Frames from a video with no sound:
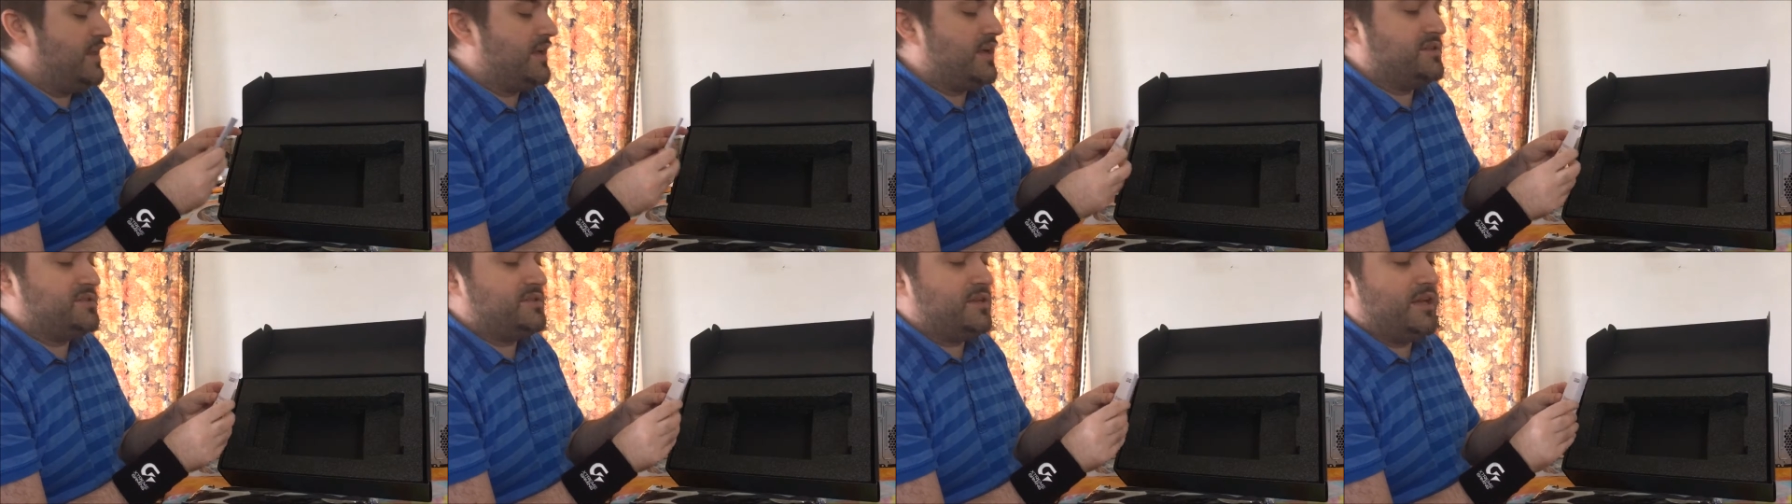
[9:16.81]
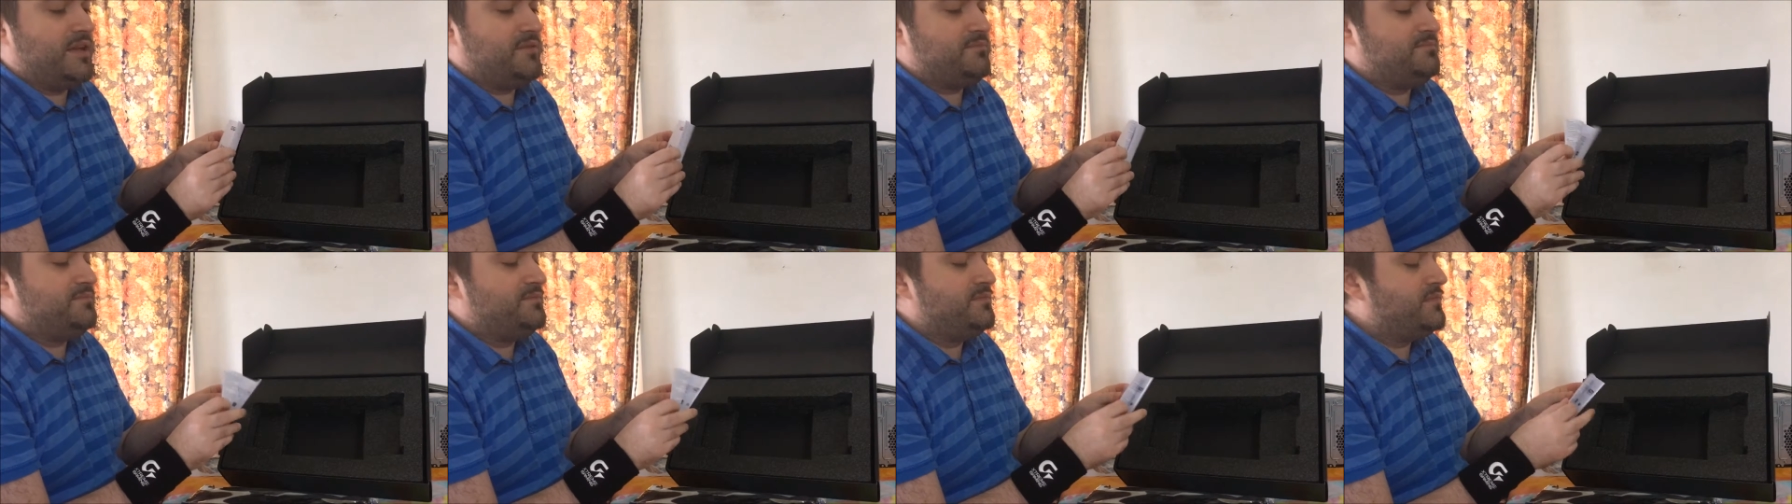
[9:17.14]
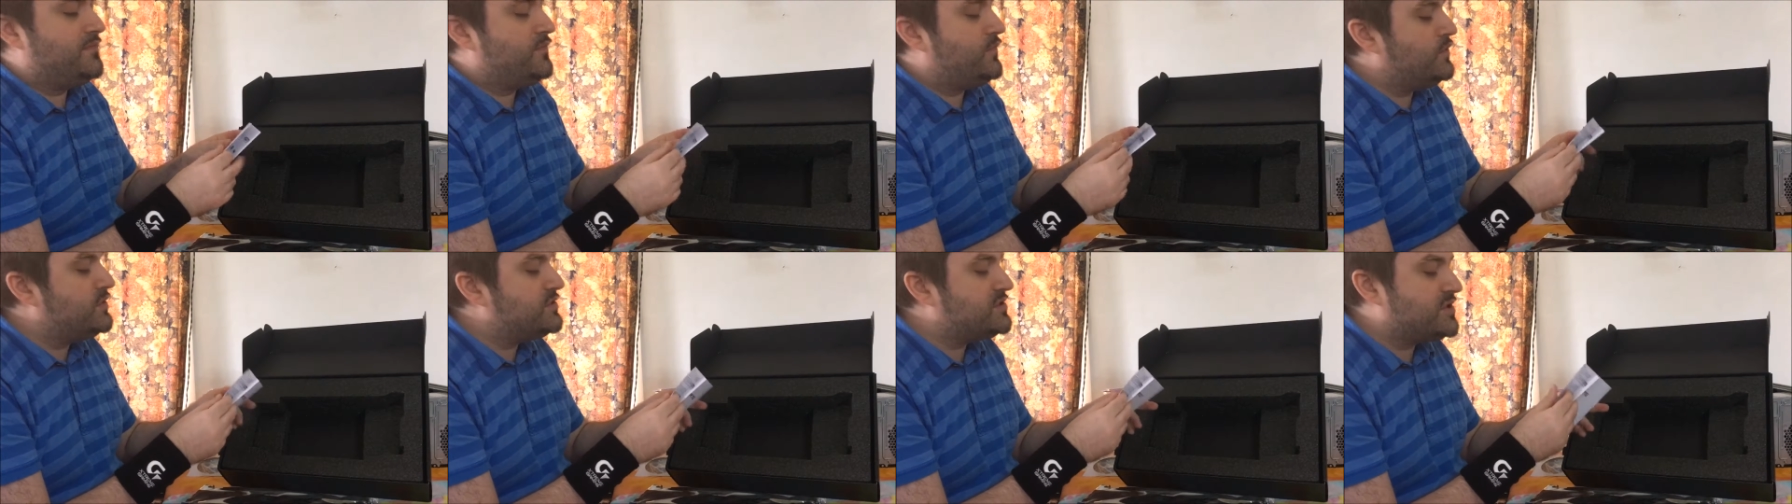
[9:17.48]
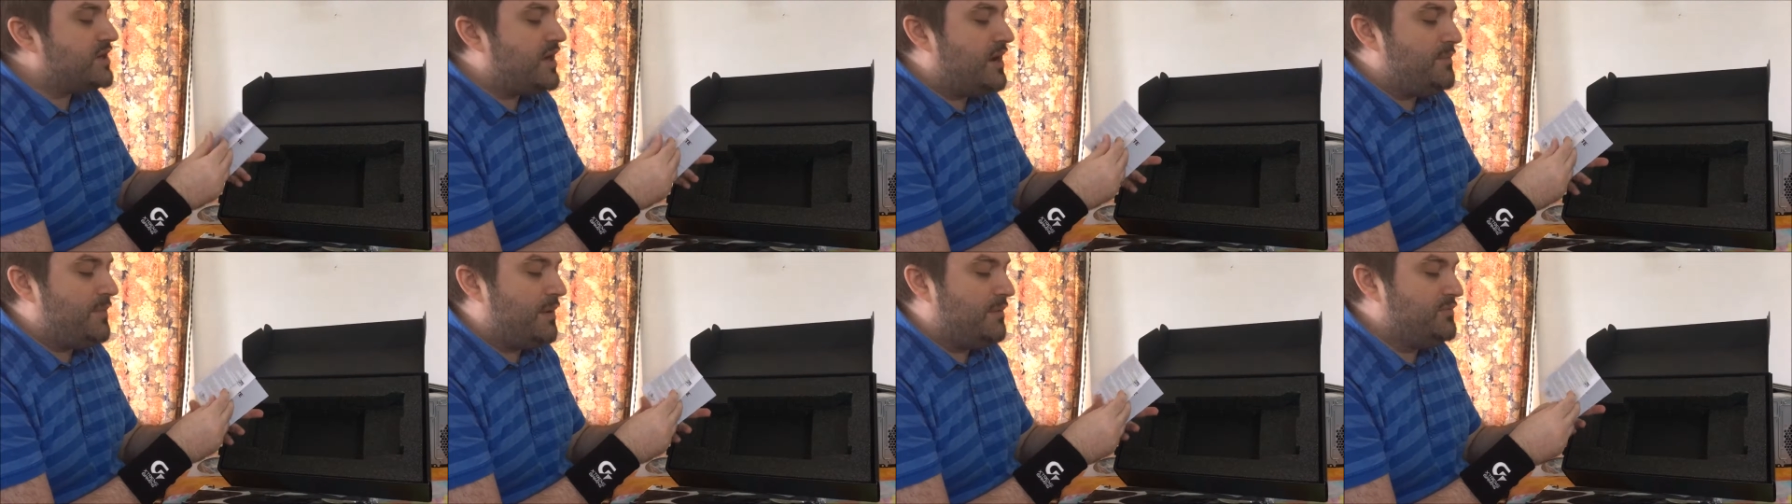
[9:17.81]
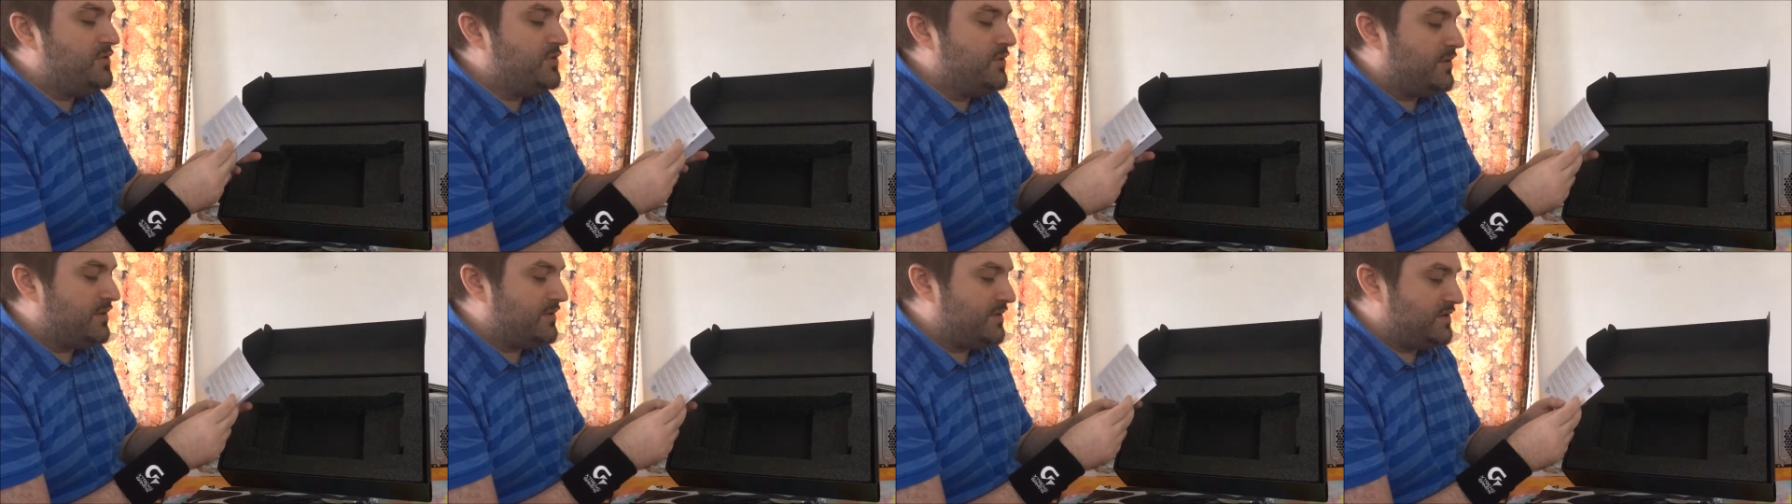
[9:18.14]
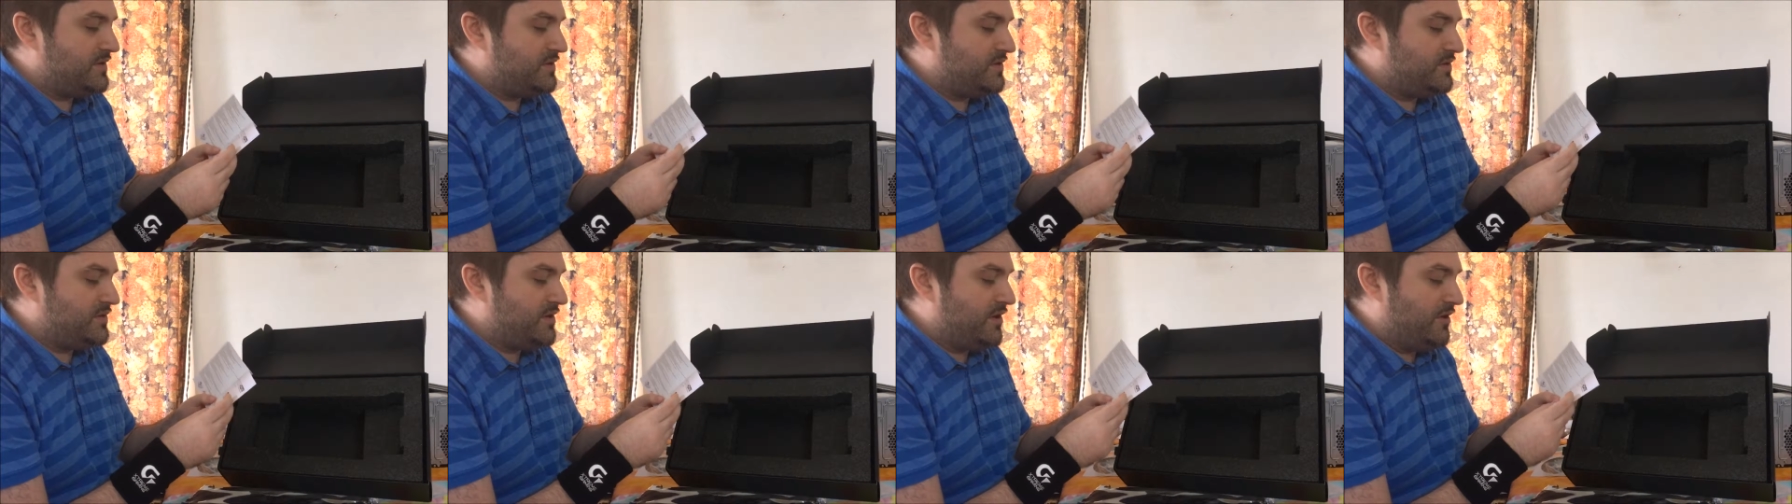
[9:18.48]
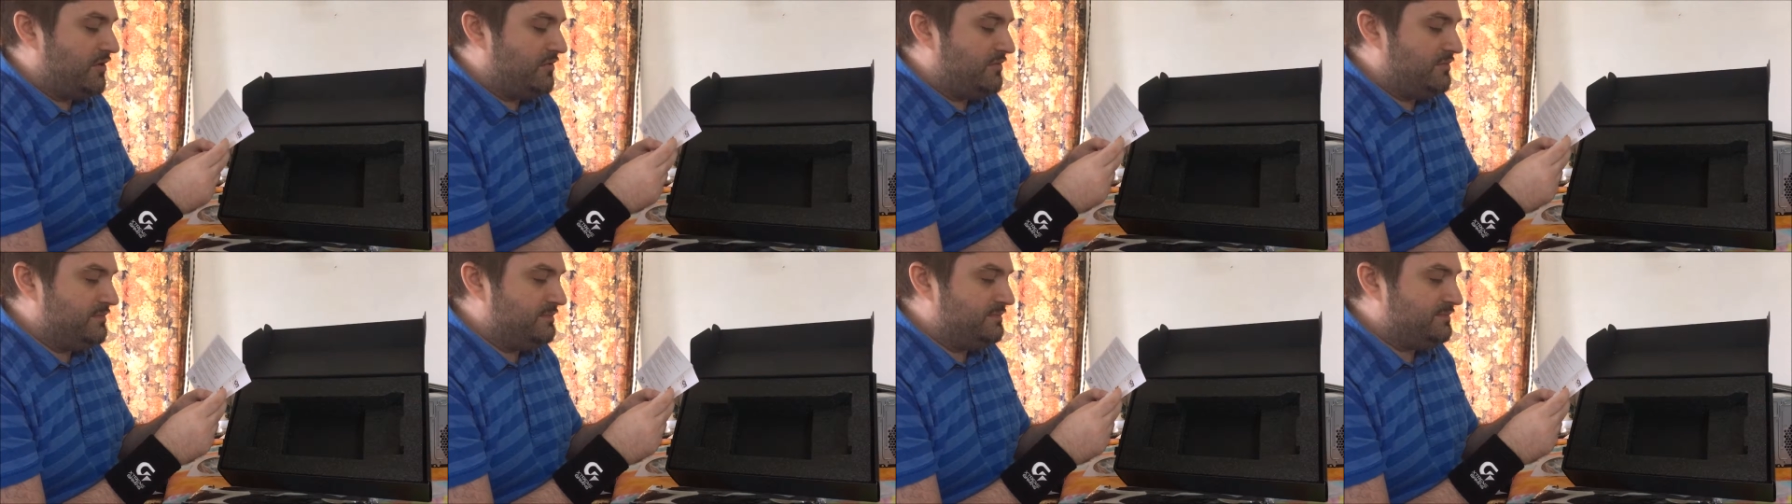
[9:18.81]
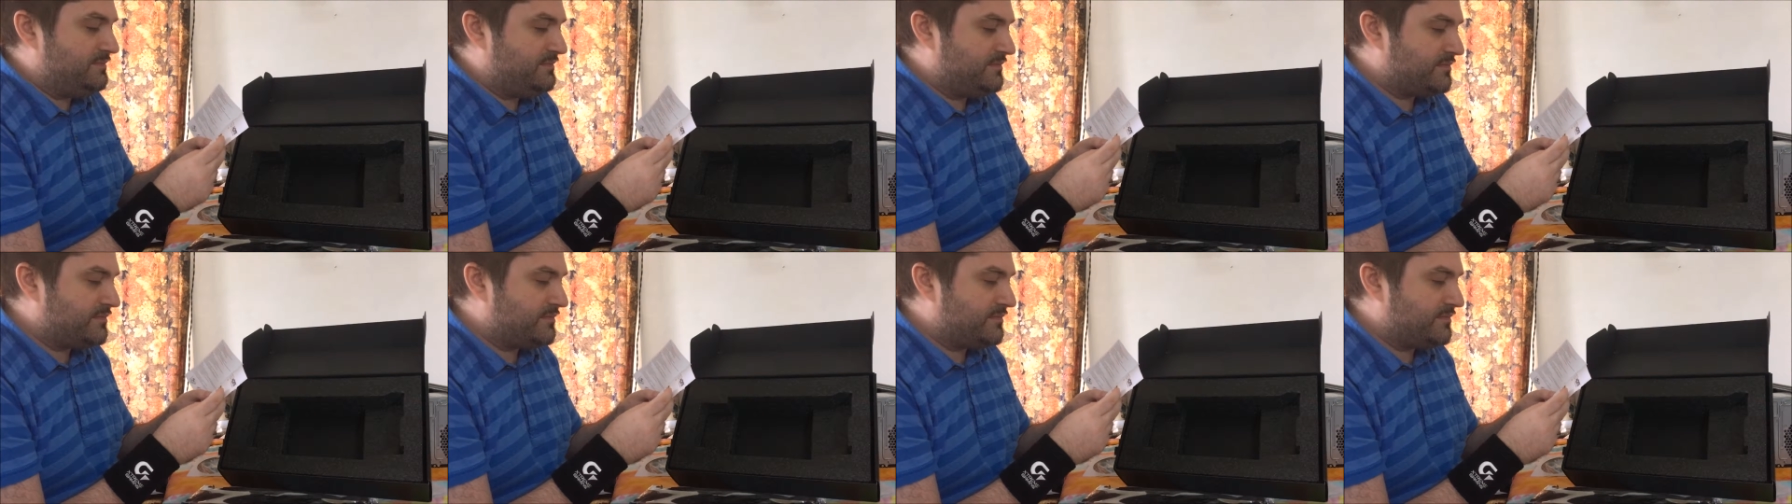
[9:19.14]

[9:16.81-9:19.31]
Like I said, first time I'm doing this, so.